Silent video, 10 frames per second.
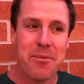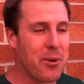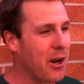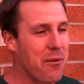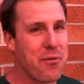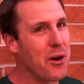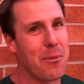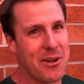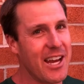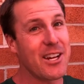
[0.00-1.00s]
Put on
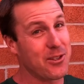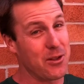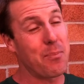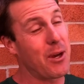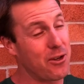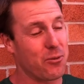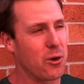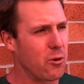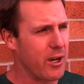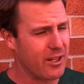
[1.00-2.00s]
film, and you got to turn the page
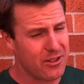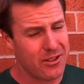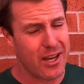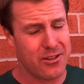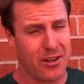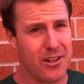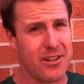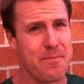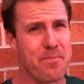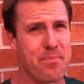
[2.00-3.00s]
real quick because these guys are good.